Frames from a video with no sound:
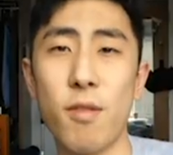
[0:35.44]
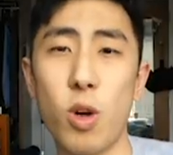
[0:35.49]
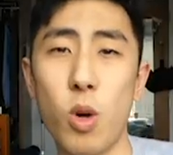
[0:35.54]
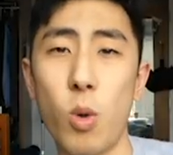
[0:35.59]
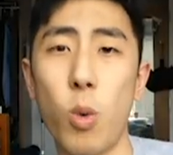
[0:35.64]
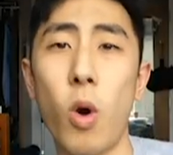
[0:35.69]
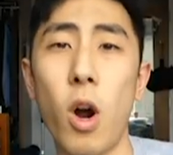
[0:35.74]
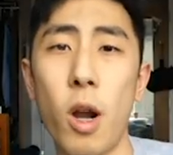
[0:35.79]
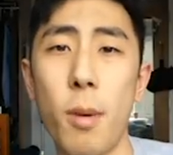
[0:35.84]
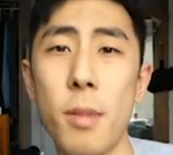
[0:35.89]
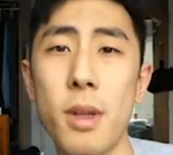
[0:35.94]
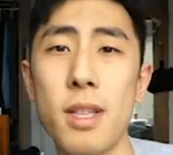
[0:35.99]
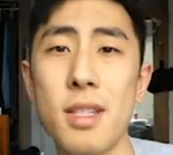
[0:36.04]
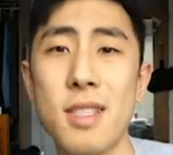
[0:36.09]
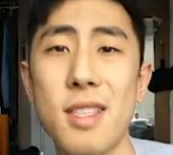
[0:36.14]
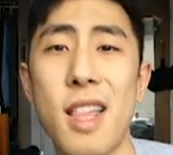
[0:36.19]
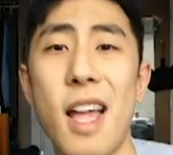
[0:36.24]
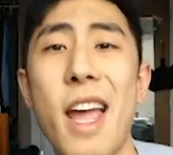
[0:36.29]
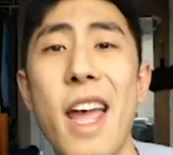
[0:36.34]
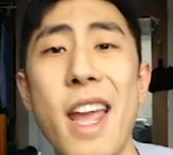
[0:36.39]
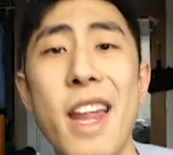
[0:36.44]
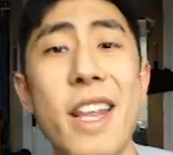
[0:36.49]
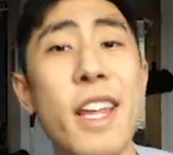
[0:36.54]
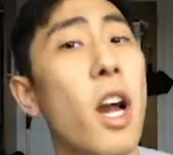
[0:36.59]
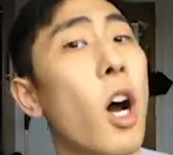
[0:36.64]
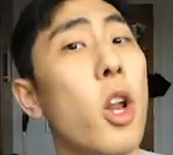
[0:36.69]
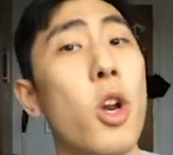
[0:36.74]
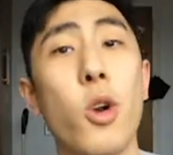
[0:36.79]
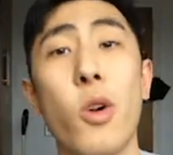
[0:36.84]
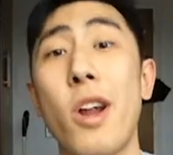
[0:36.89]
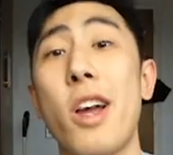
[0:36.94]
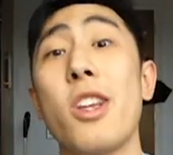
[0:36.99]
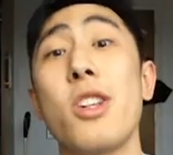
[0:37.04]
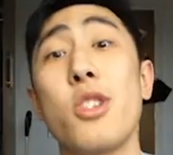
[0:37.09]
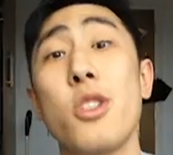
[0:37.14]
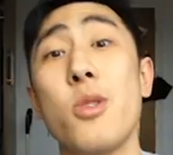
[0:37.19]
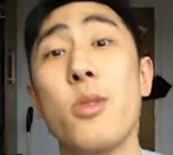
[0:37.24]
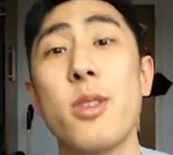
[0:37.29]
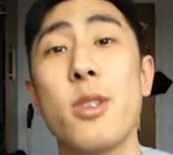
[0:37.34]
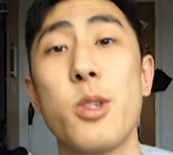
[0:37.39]
requirements that any
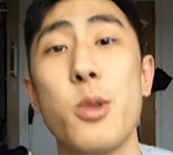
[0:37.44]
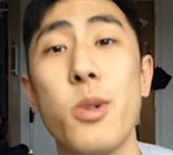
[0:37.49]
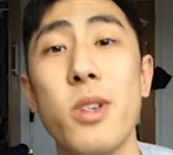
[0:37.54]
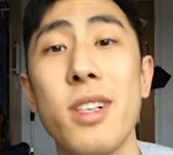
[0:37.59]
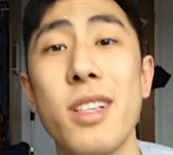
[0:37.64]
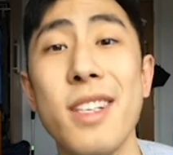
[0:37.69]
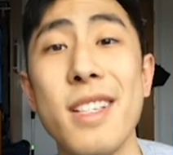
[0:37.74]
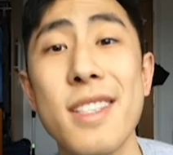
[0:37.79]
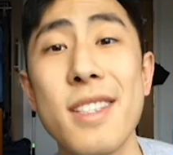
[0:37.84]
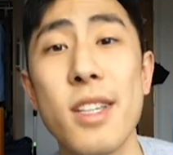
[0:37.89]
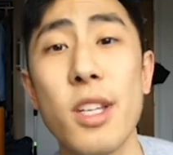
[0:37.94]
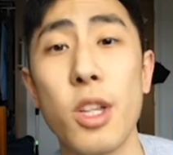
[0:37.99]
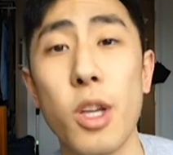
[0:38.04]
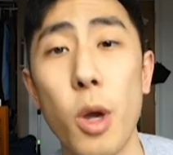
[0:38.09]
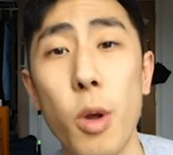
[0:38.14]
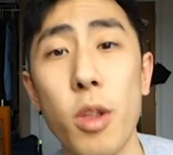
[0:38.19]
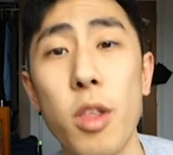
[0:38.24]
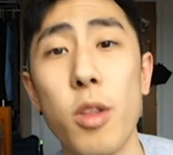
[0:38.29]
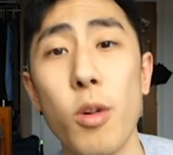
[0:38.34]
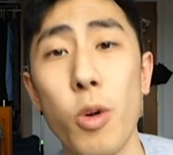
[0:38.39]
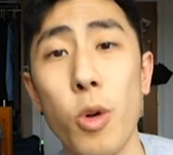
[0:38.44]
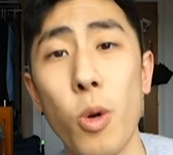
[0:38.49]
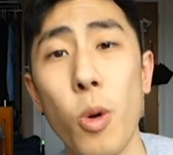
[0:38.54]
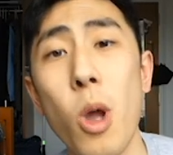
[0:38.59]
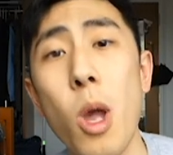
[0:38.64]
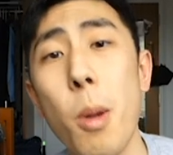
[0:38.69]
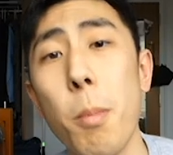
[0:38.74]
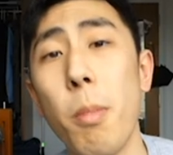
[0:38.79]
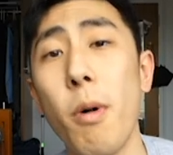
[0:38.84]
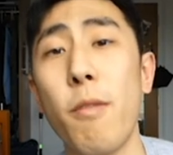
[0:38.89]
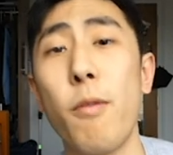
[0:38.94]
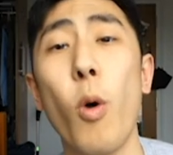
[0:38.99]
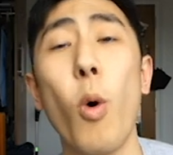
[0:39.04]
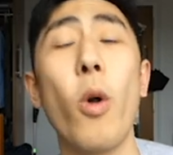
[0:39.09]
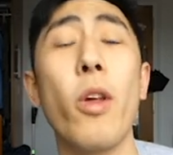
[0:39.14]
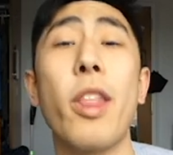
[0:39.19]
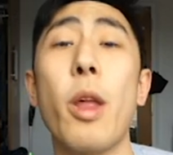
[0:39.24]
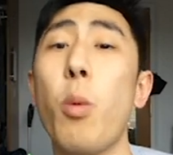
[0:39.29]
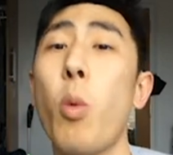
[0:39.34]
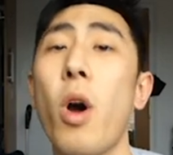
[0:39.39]
undergraduate student needs to go through
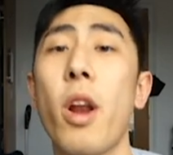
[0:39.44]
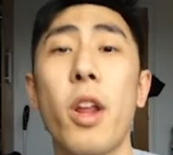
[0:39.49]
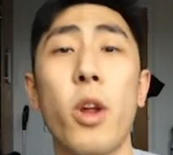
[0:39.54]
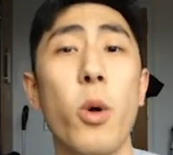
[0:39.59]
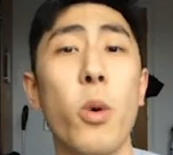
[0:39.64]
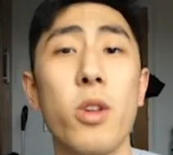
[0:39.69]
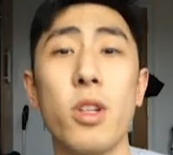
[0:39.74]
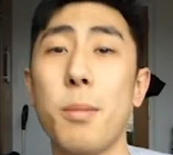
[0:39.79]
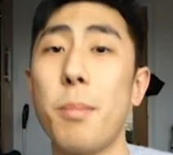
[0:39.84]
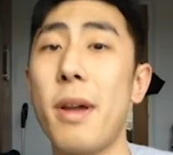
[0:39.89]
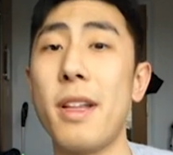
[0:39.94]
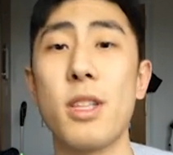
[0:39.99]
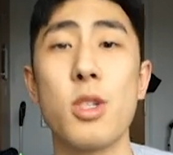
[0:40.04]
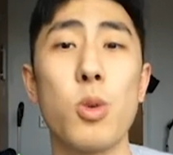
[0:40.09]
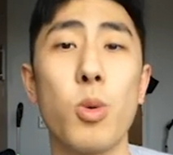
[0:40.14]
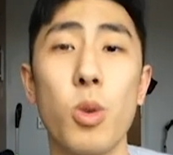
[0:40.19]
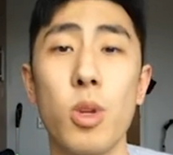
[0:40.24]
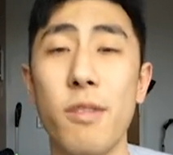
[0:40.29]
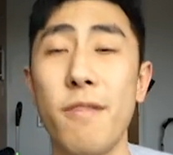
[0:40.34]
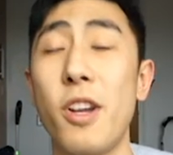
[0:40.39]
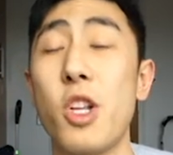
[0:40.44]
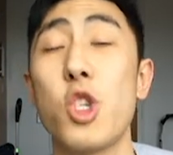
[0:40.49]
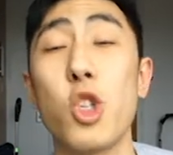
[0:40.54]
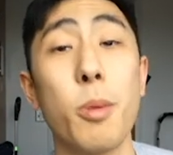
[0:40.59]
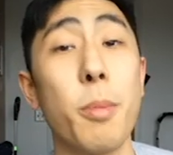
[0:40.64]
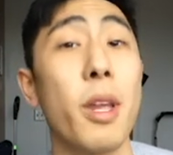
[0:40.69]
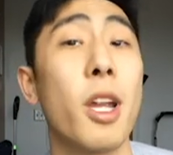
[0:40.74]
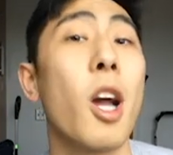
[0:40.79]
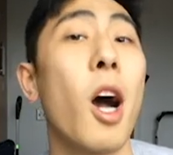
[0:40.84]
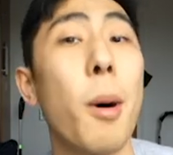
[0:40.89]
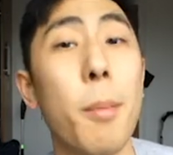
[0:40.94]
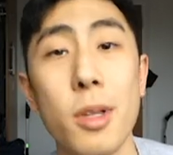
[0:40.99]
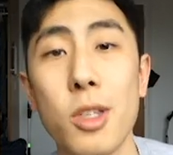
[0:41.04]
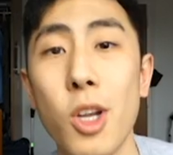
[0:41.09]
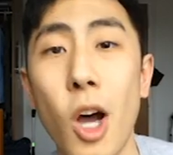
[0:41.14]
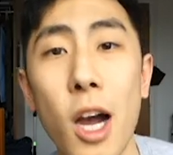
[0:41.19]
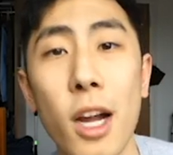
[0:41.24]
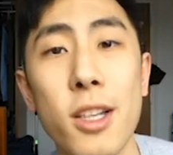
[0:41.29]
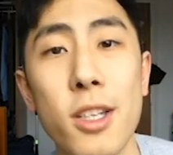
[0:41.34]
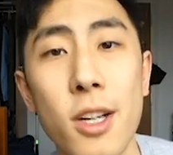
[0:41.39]
before they want to go into med school to eventually become a
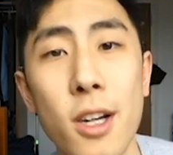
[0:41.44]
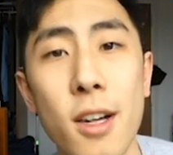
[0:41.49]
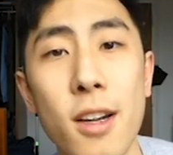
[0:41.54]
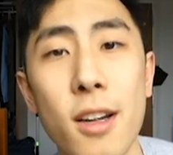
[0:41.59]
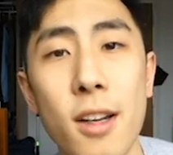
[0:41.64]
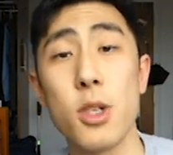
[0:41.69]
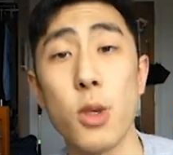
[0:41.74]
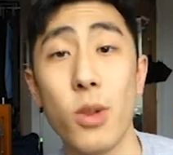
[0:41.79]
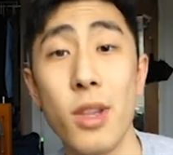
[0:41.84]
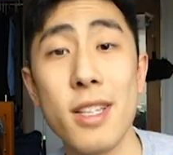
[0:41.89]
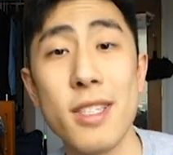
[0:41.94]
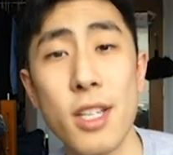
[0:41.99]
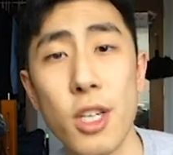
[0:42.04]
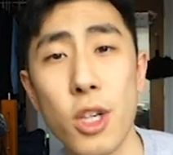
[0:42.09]
doctor. So this